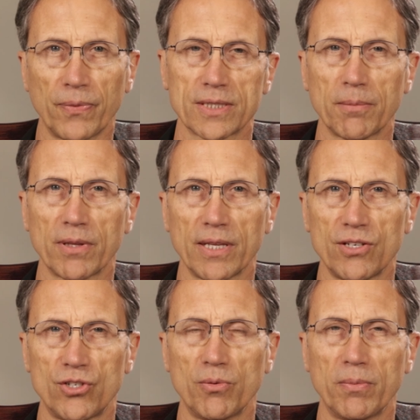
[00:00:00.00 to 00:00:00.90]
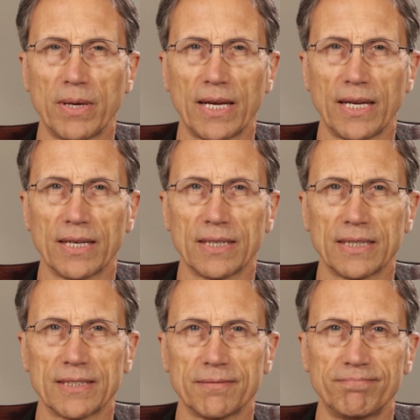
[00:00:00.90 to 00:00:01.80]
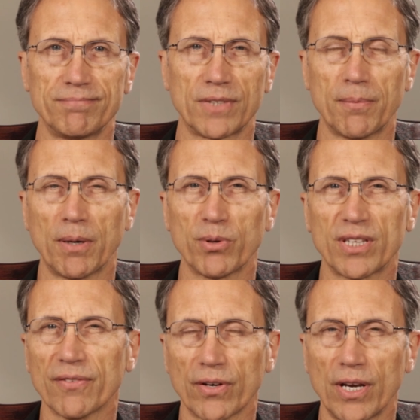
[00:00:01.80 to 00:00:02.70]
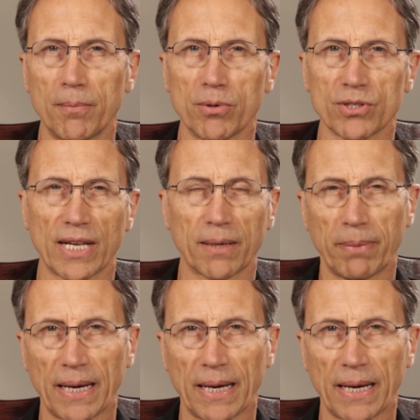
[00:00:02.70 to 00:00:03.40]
Some of these you may come up with different numbers, like